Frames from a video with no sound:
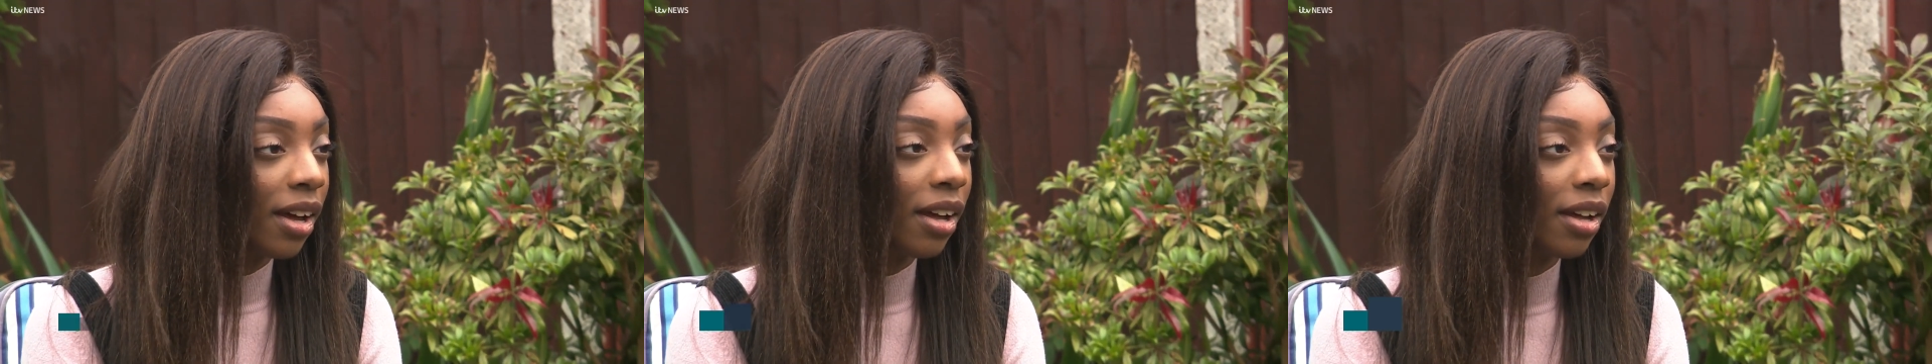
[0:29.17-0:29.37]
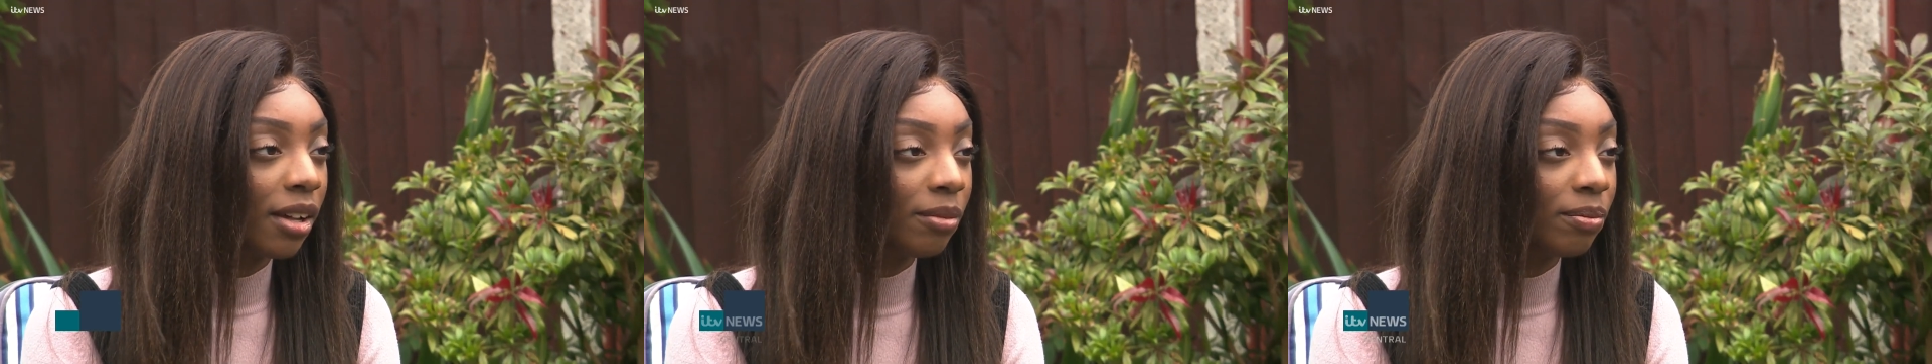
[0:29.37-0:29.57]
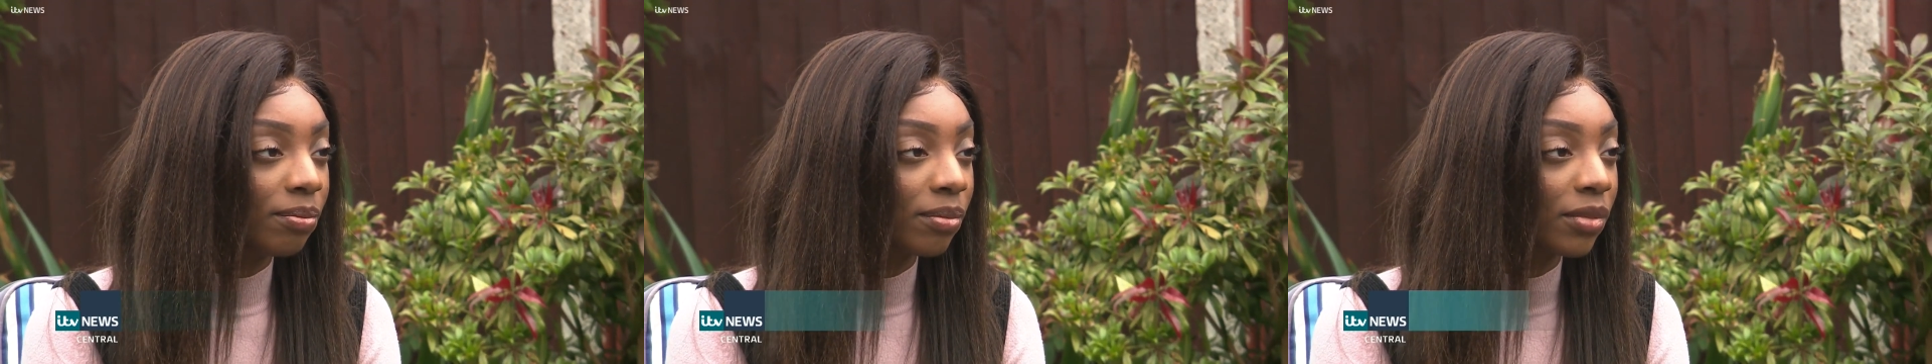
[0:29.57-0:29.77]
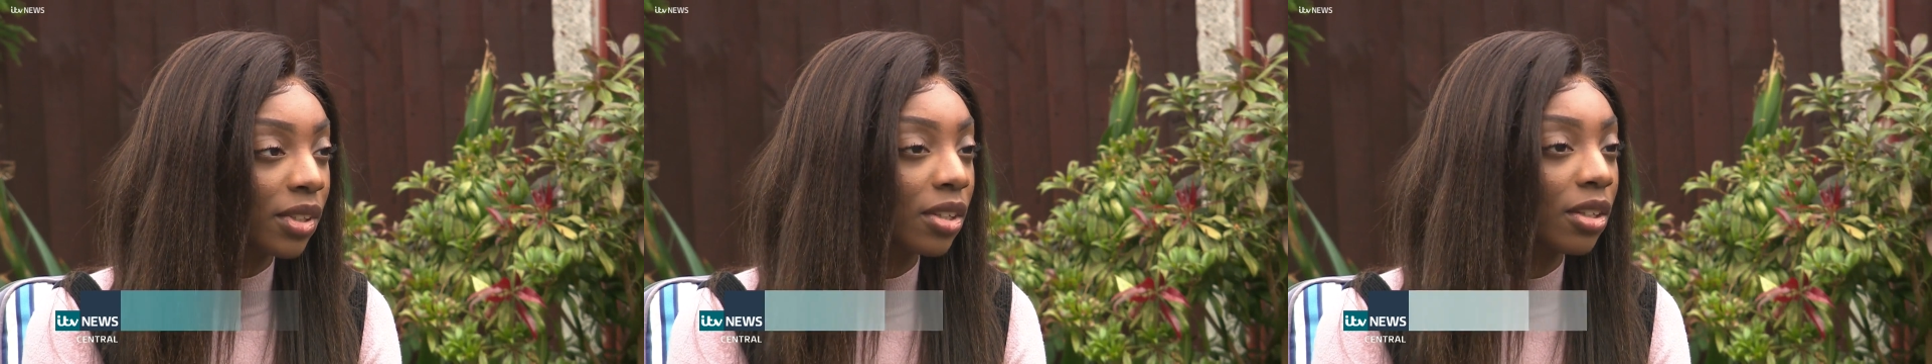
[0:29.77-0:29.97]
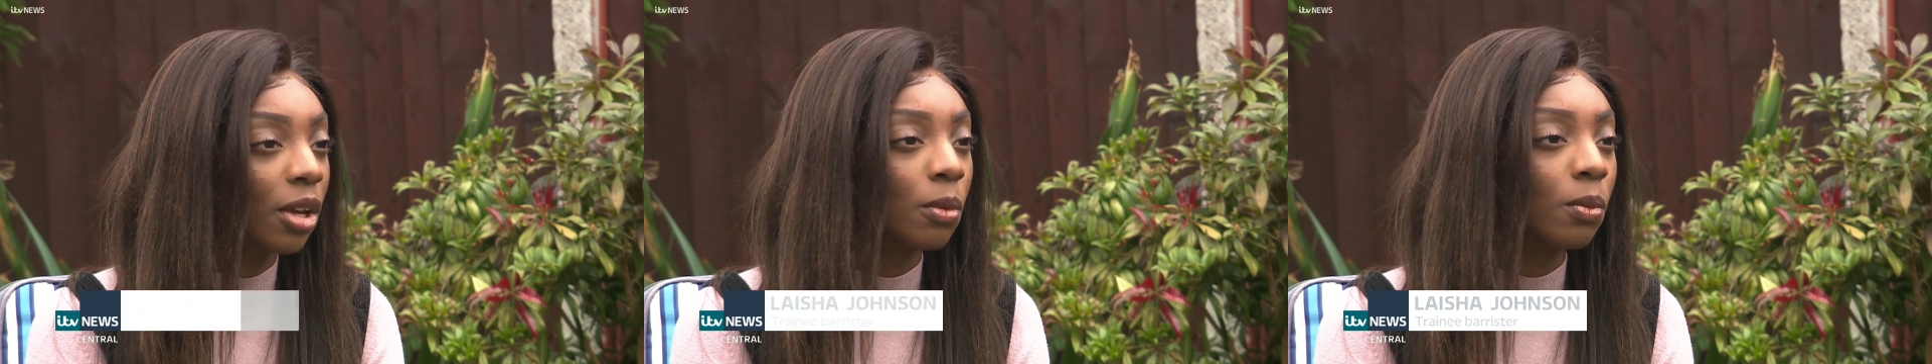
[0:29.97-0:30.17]
um,
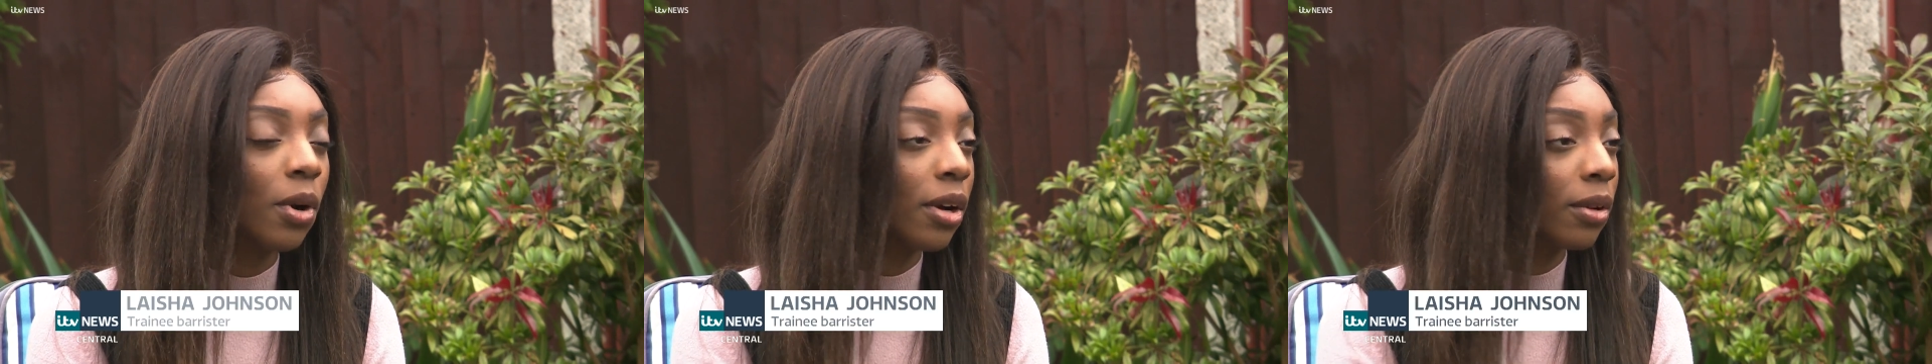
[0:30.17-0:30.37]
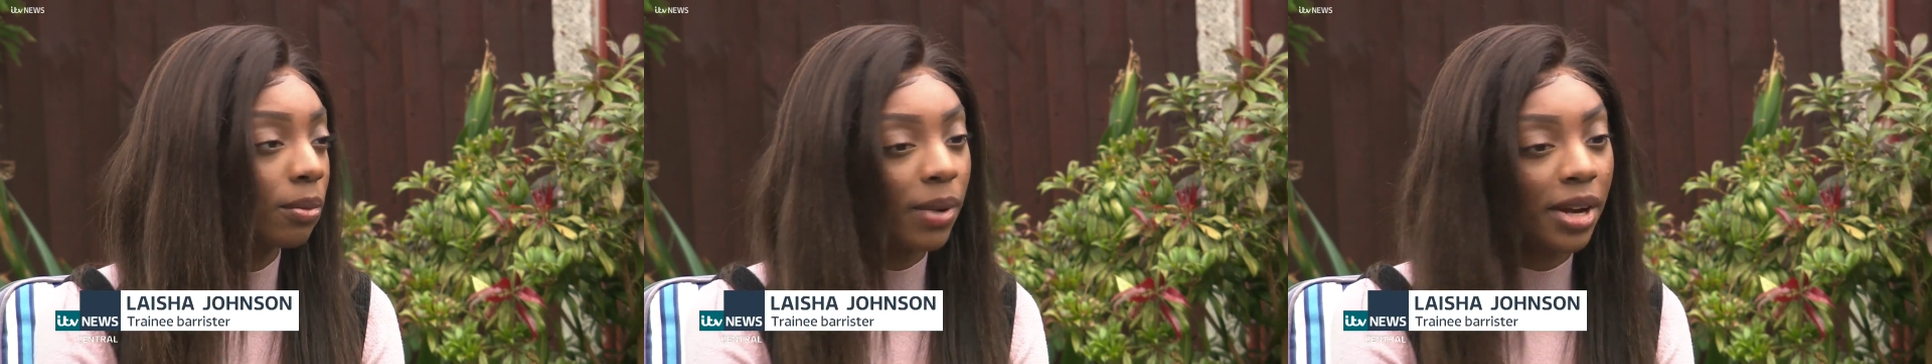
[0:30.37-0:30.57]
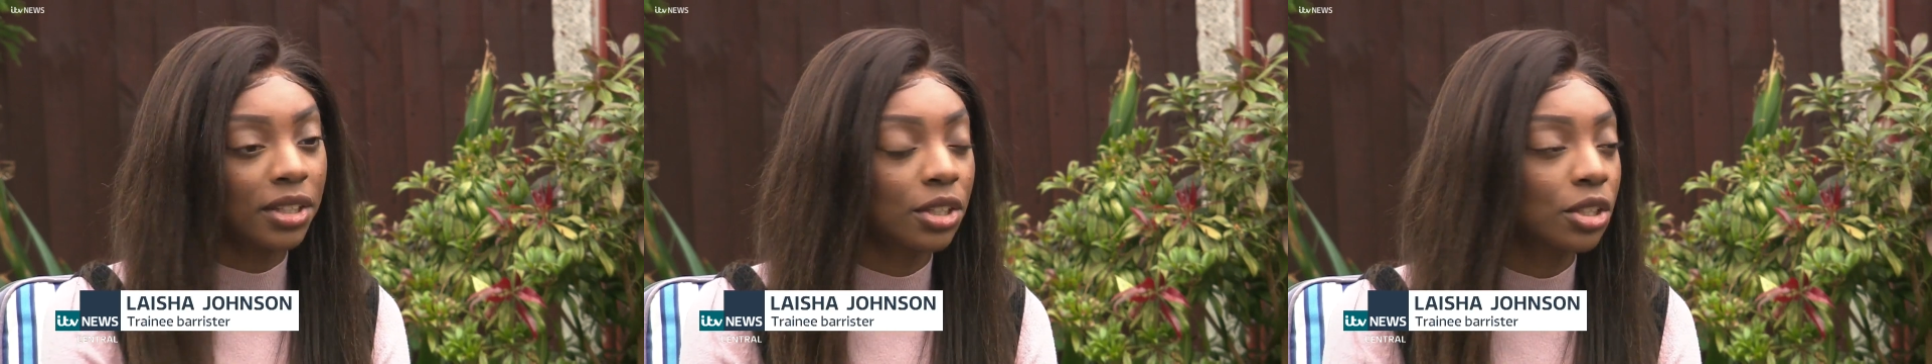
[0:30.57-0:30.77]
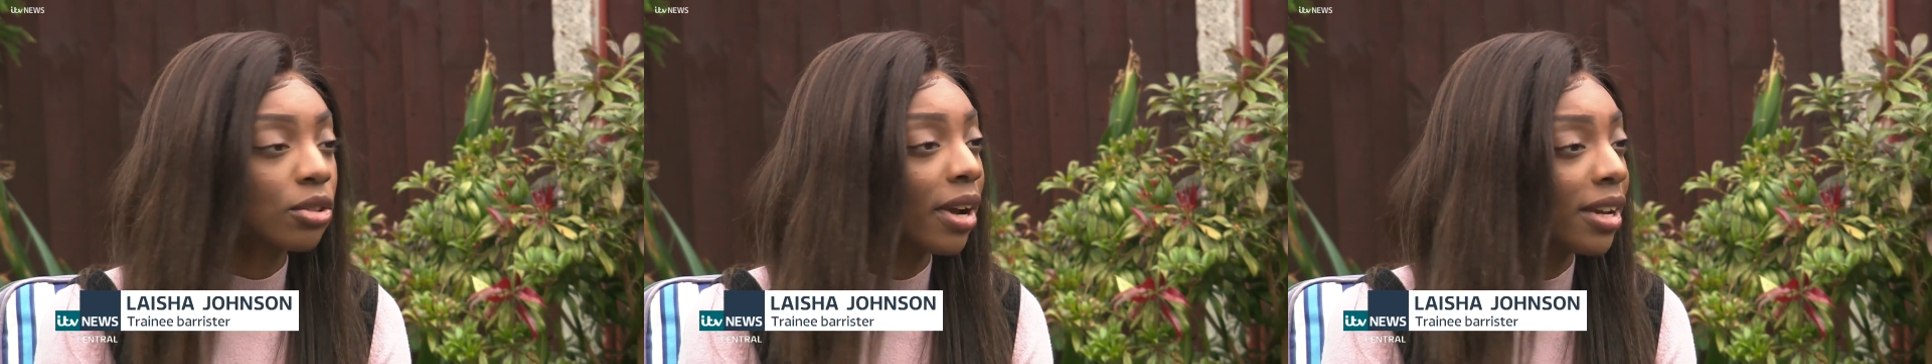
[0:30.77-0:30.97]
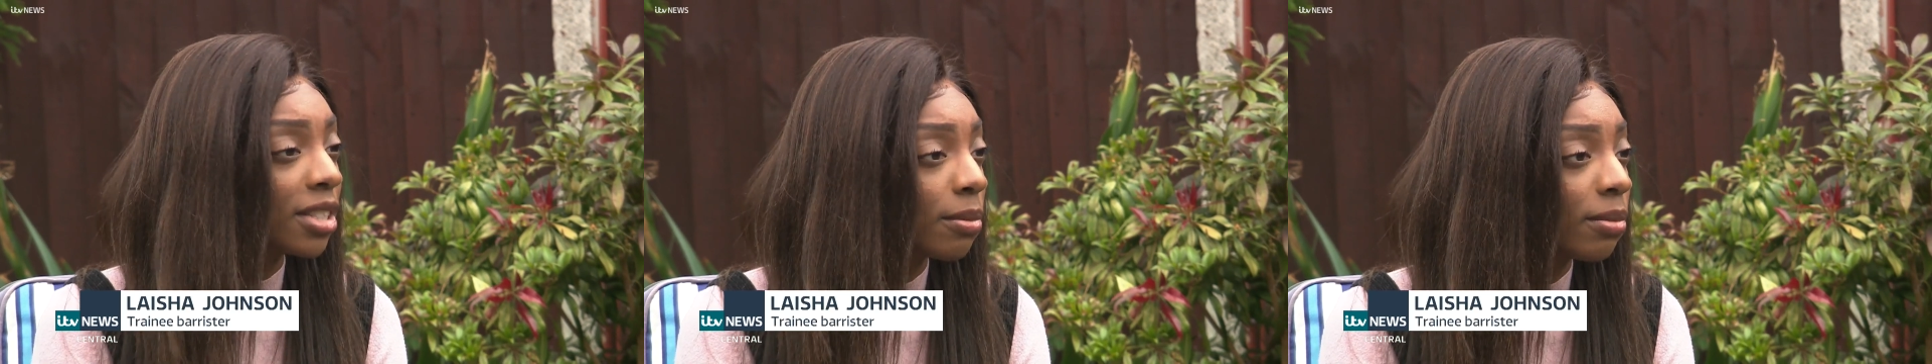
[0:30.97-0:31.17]
you know, what, why don't you
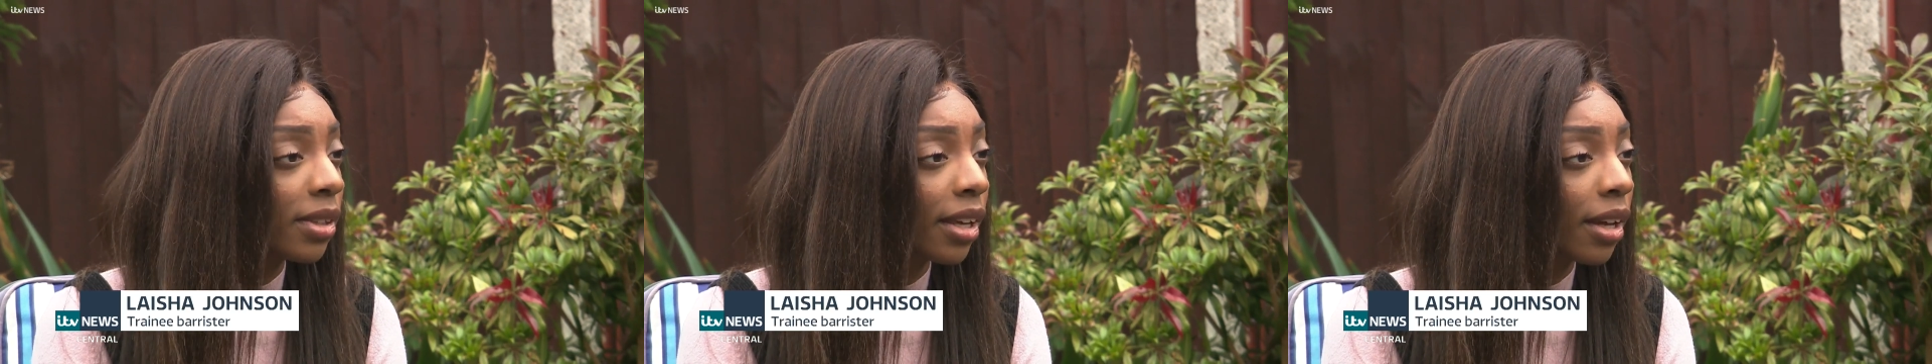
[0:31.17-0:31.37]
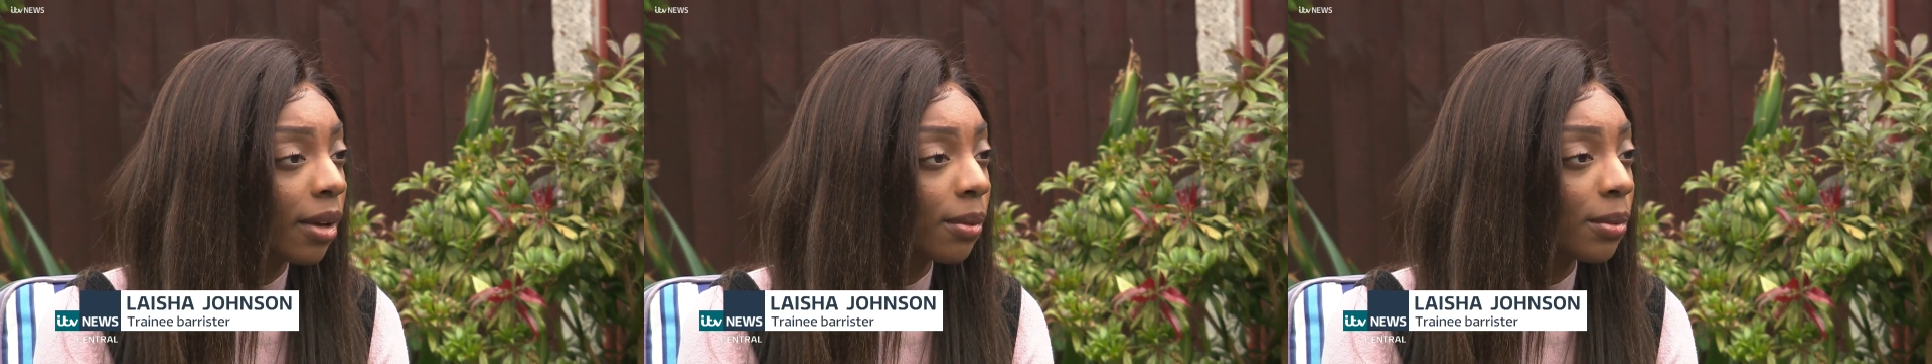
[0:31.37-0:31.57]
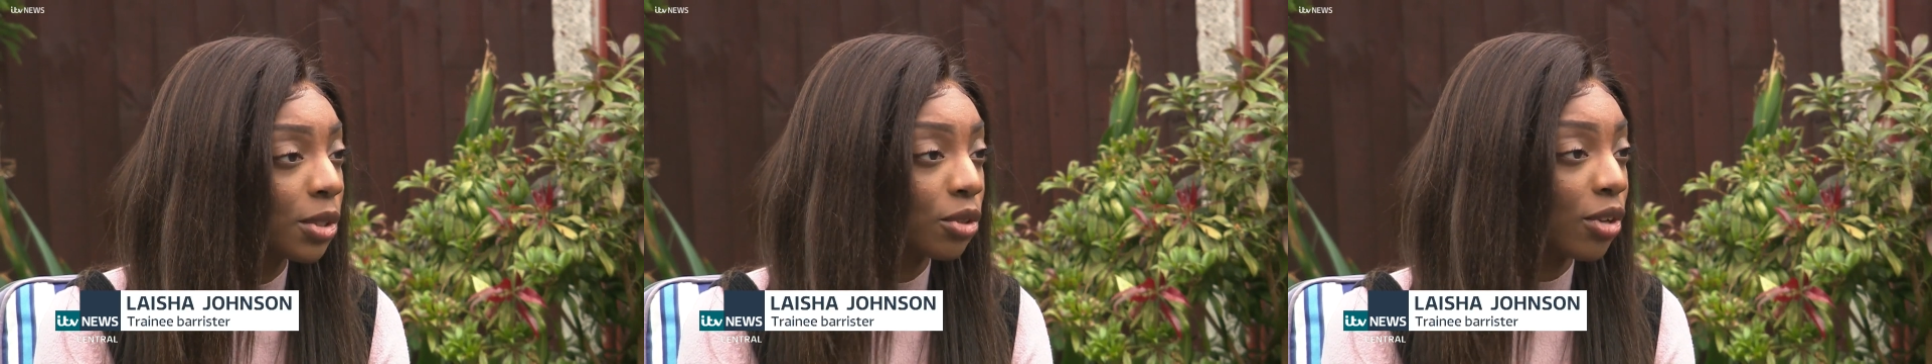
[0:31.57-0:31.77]
try something else?